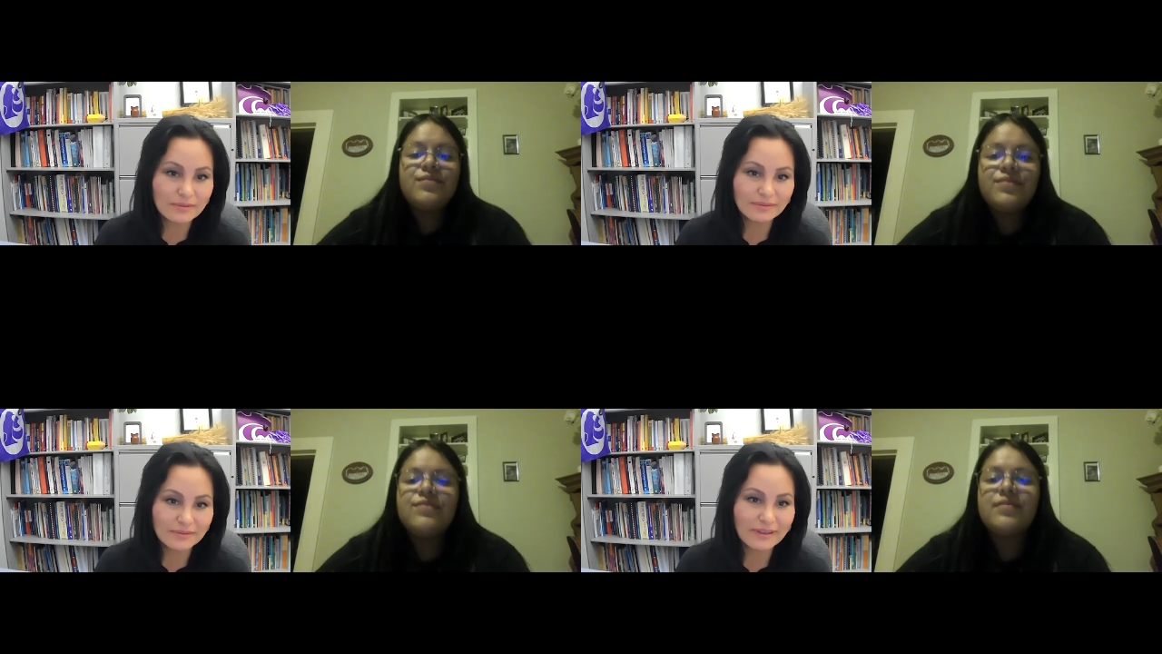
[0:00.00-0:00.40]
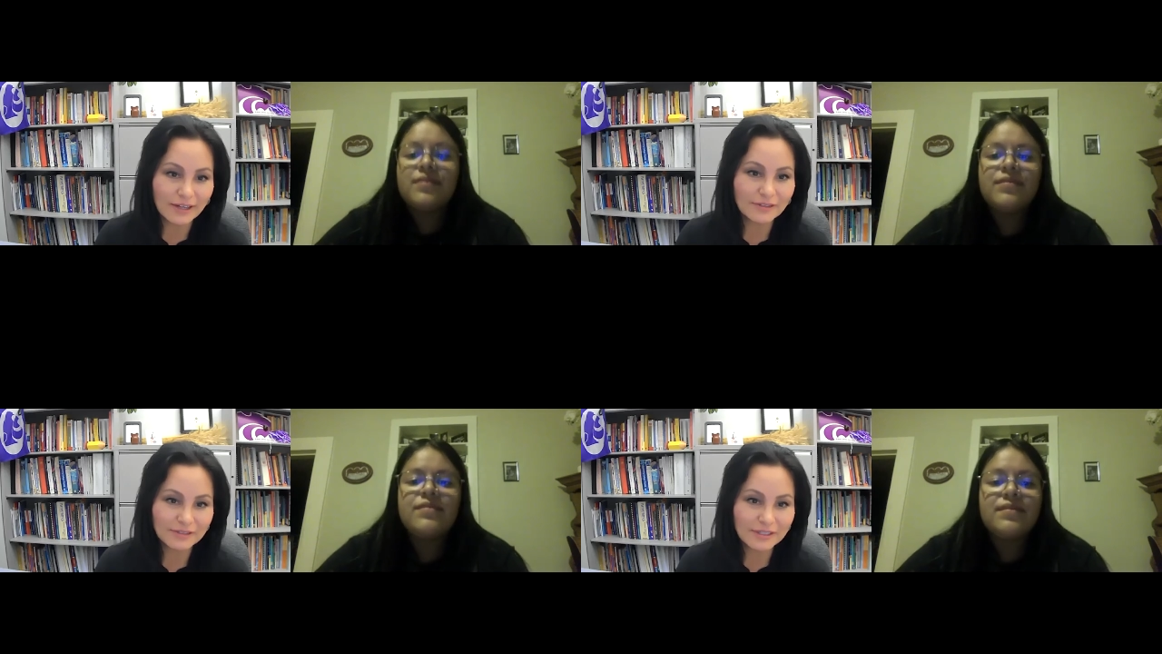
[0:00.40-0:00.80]
Speaker 1: you
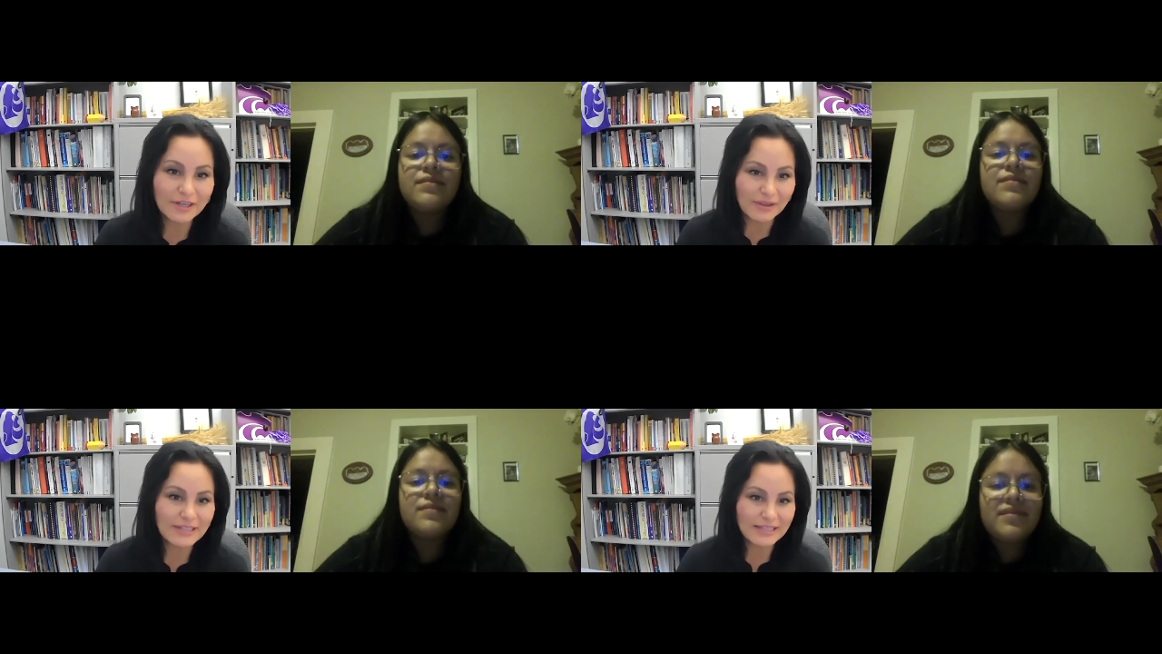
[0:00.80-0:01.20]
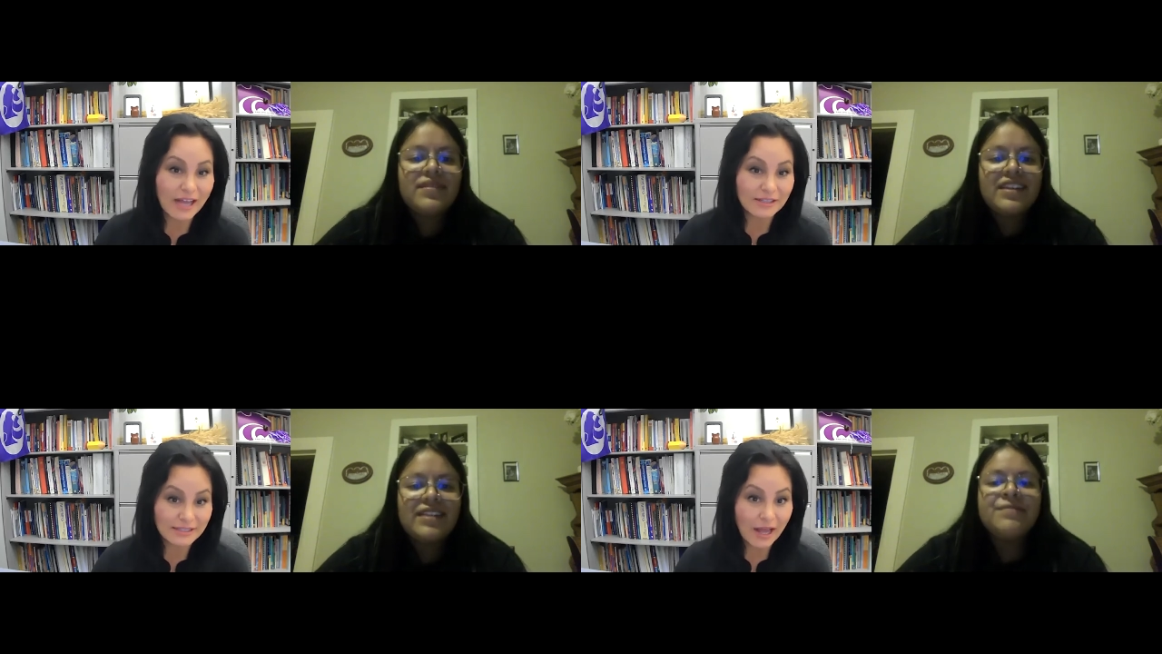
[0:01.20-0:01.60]
know, as as
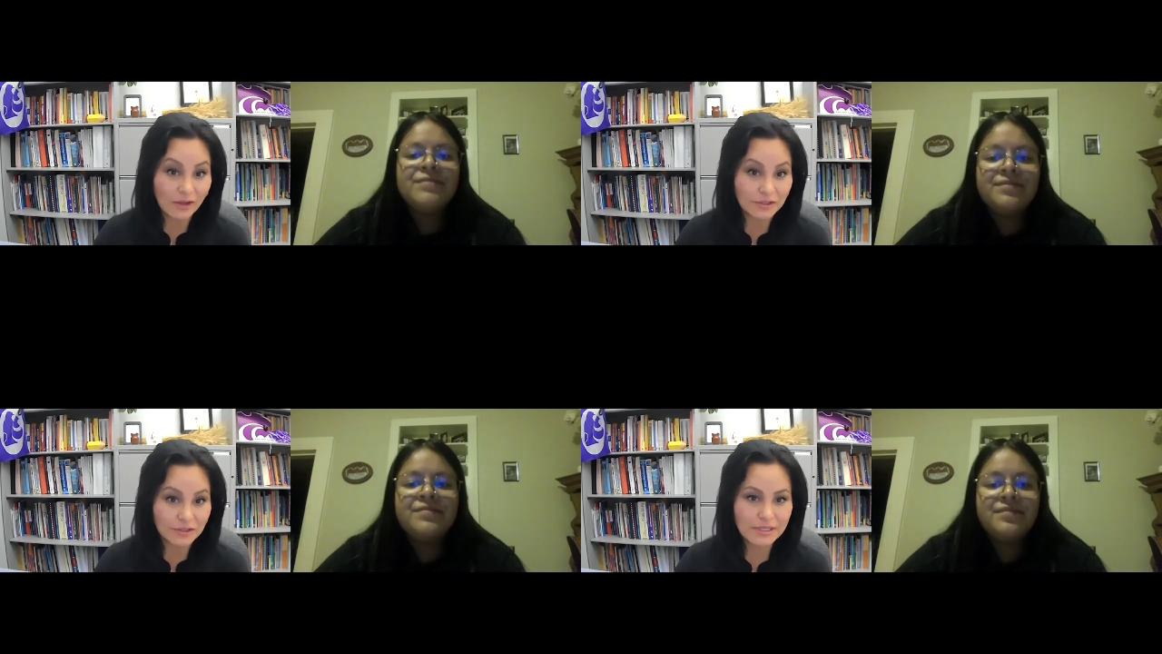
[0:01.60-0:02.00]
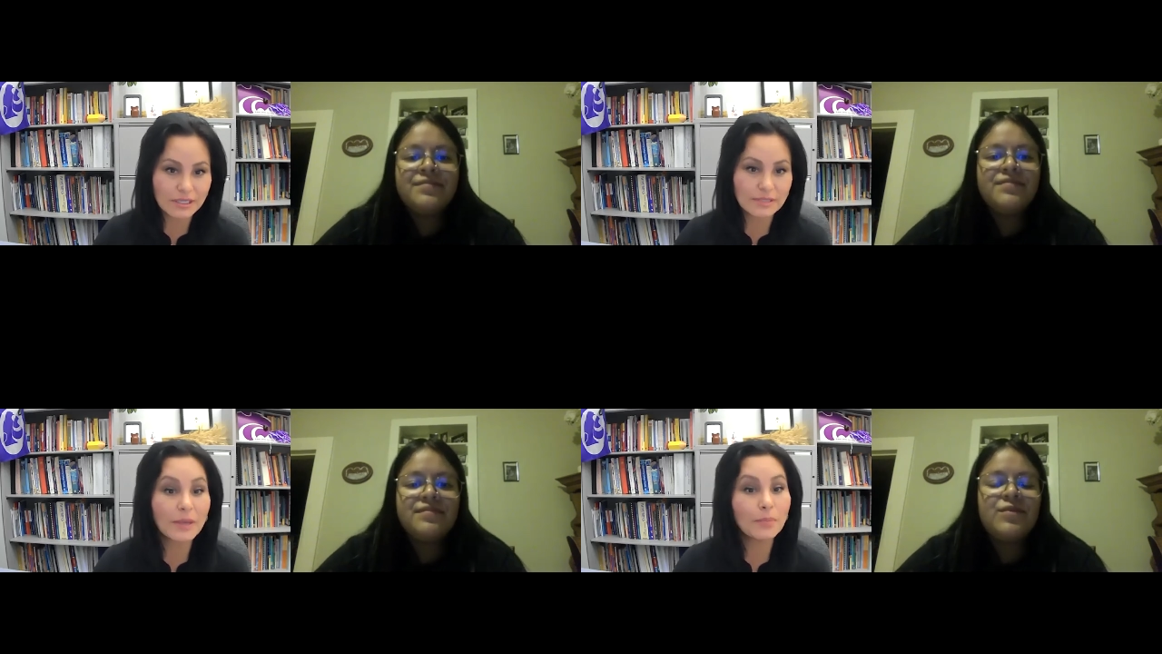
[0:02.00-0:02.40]
elders, mm-hmm. people
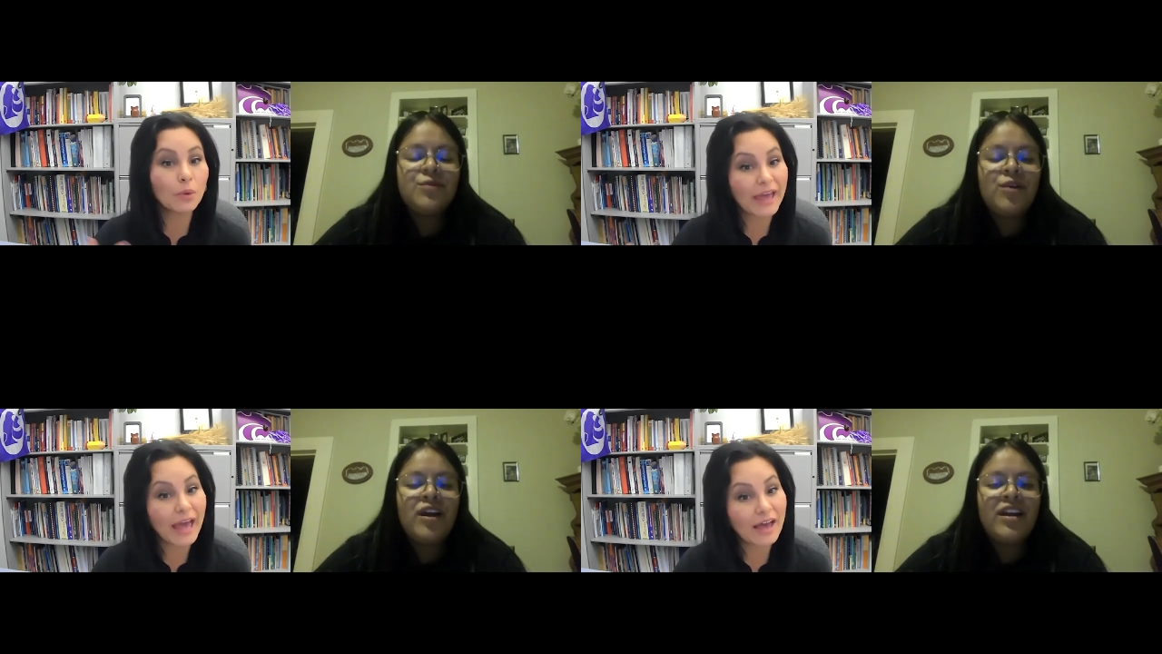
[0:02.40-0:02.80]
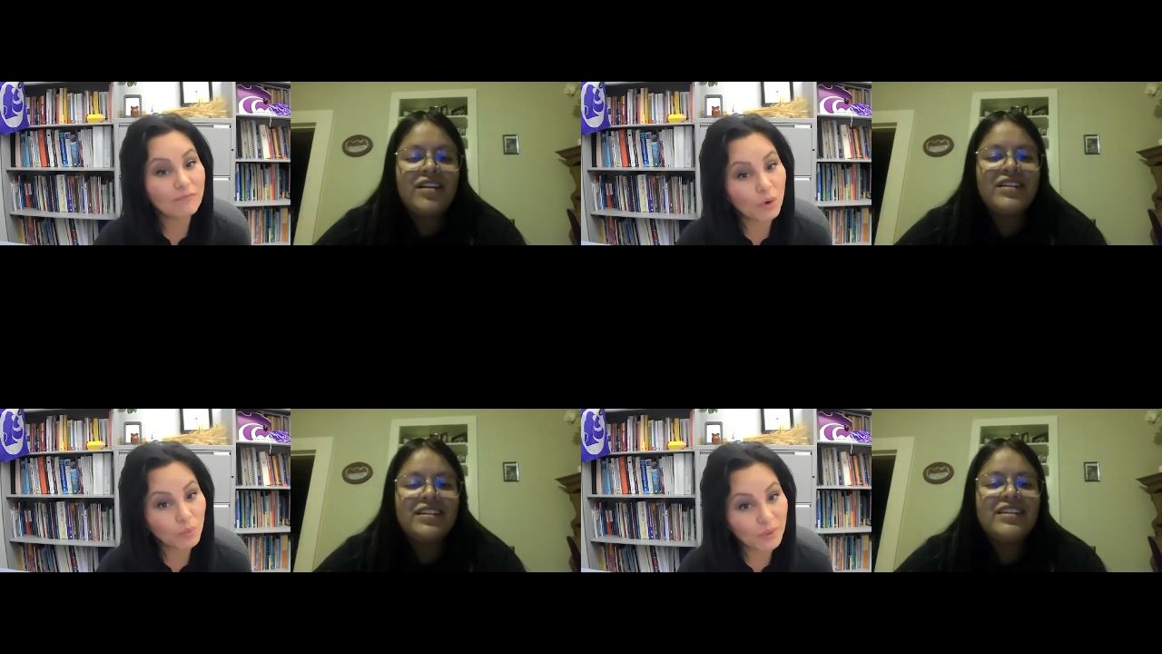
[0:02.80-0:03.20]
that have more
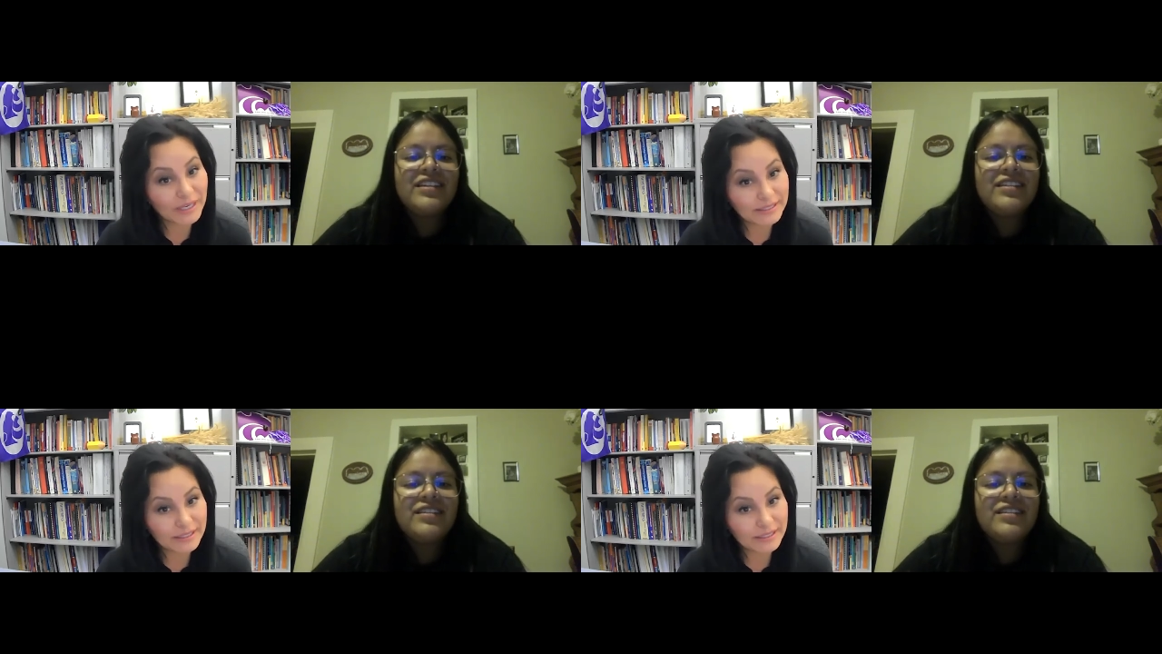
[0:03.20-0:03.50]
wisdom.